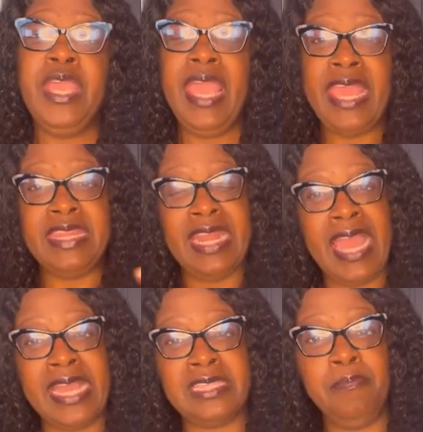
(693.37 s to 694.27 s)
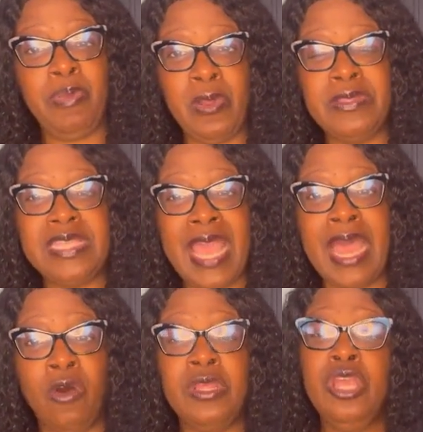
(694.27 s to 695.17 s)
And then as it burns
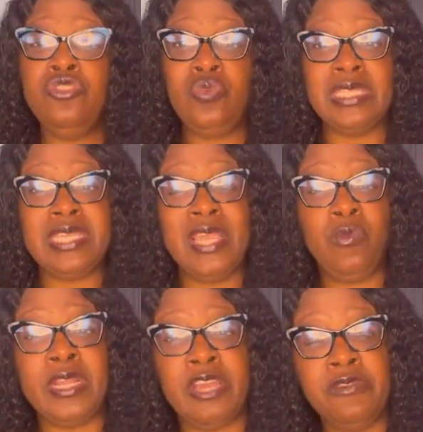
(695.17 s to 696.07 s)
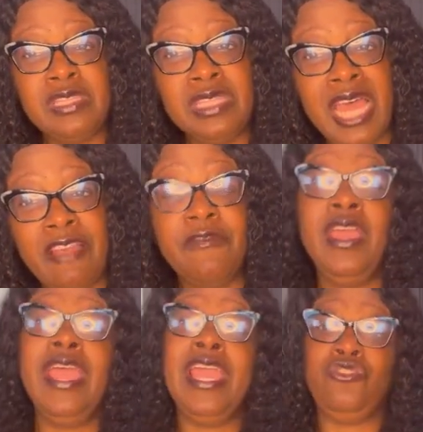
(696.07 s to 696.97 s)
out, you can take whatever's left
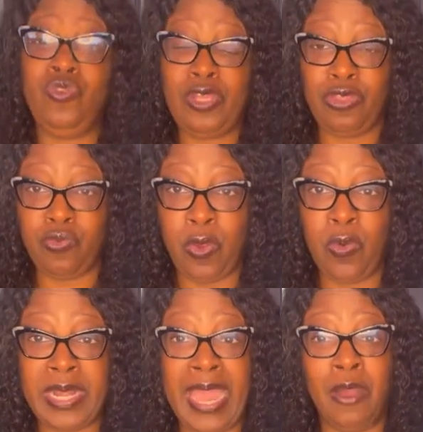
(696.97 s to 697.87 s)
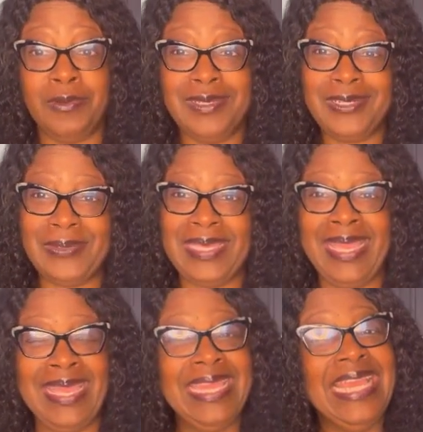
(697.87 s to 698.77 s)
and you can throw it out,
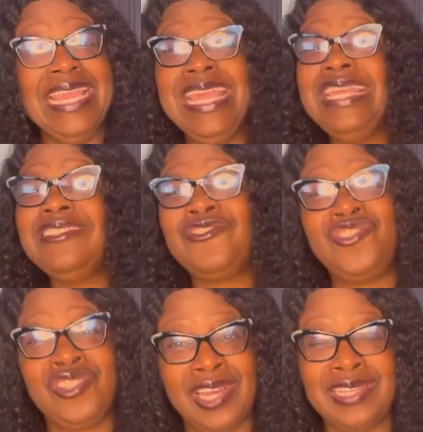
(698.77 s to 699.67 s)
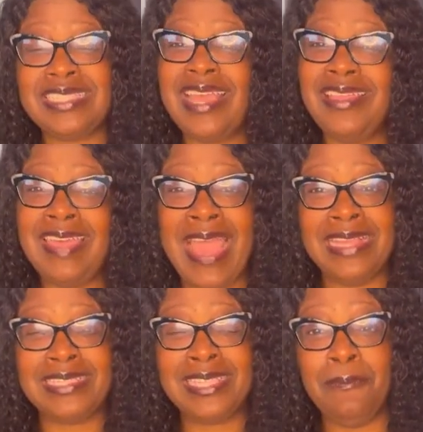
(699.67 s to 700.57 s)
okay? It is just
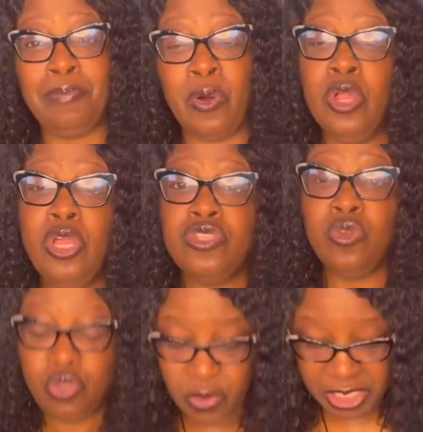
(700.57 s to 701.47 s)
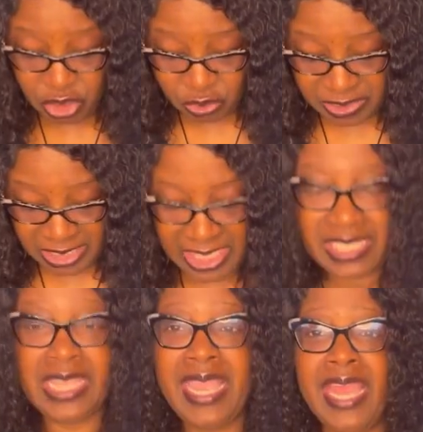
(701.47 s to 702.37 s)
that simple. So you can use
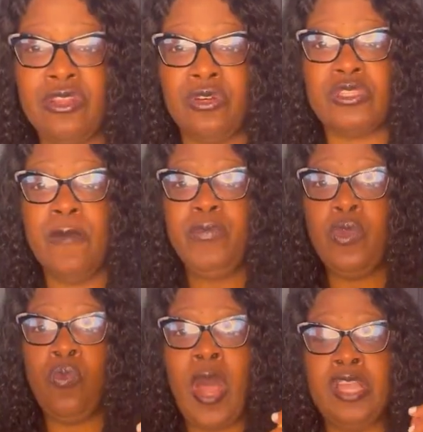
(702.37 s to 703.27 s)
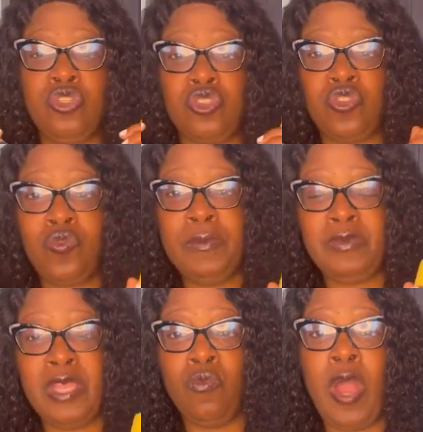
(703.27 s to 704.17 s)
these candles while you're
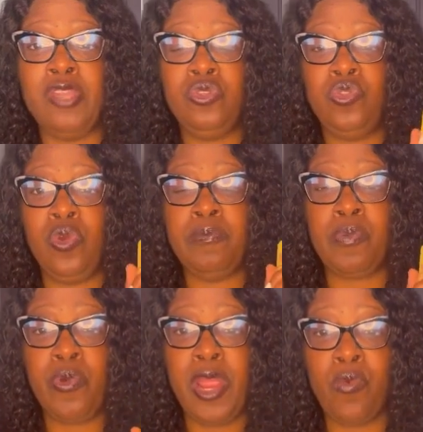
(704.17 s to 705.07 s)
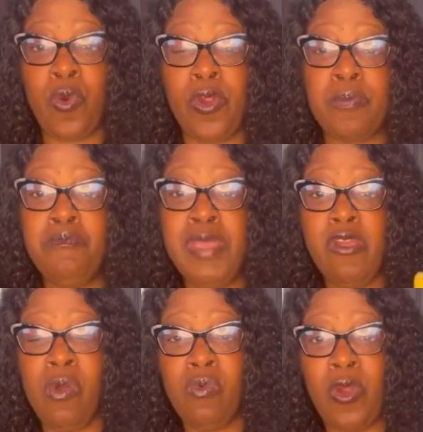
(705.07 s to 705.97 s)
scripting, while you're doing prayer work,
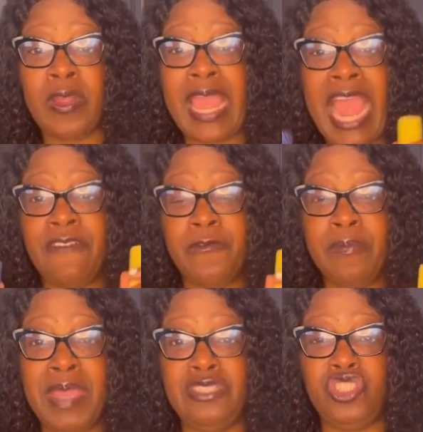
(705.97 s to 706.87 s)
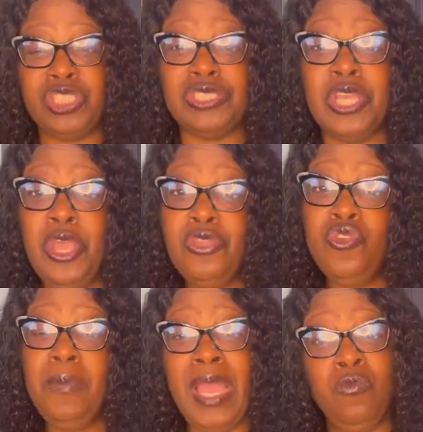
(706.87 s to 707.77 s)
mirror work, affirmations.
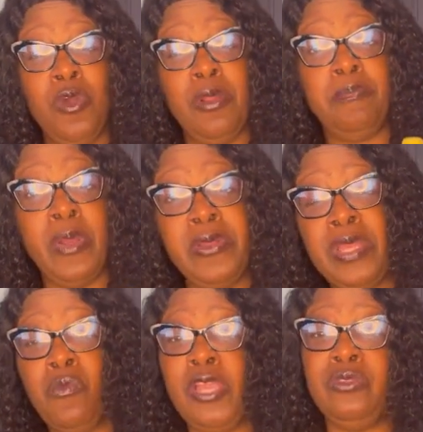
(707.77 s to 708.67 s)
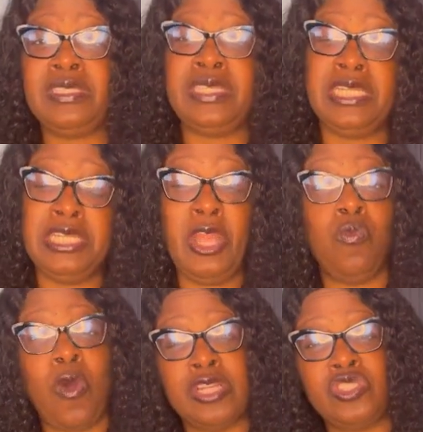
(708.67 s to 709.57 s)
You might want to burn it while you're sitting there
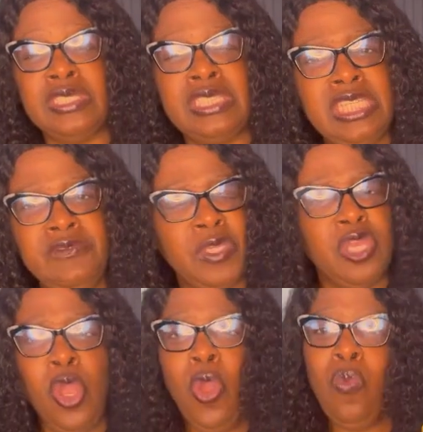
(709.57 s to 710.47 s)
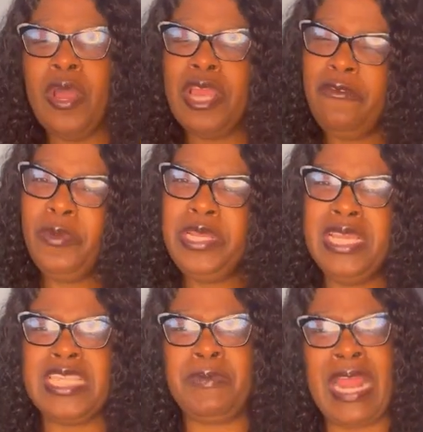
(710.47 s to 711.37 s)
watching TV, whatever it
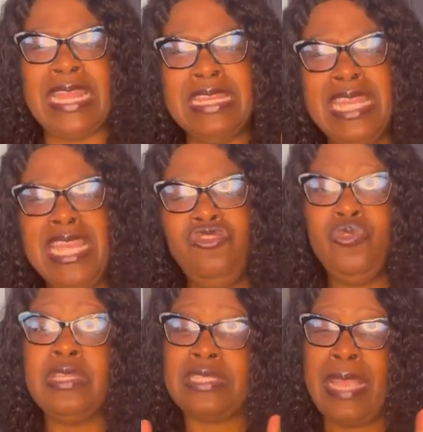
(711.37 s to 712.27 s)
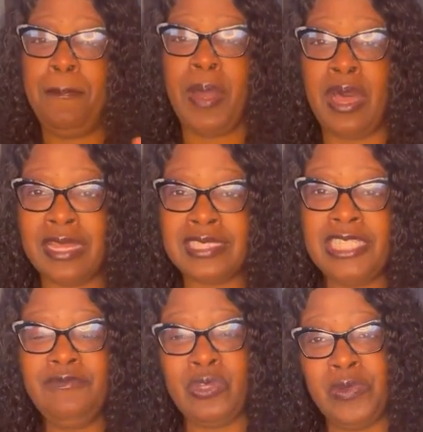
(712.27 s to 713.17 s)
is. But I need you to stay
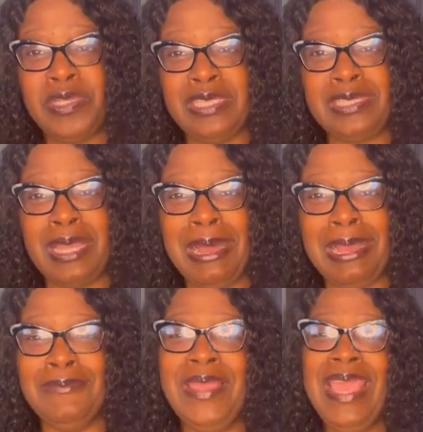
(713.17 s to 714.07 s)
positive during this time